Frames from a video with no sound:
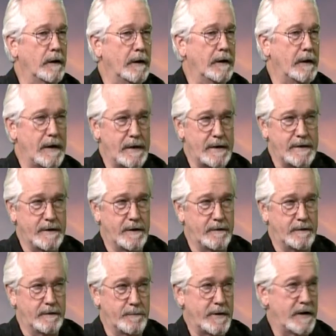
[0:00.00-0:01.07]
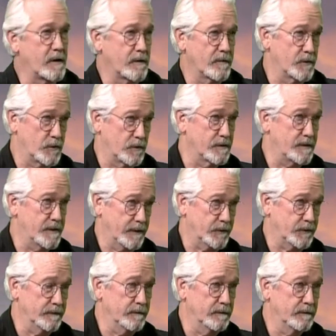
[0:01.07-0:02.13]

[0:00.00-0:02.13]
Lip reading: depending on the jurisdiction,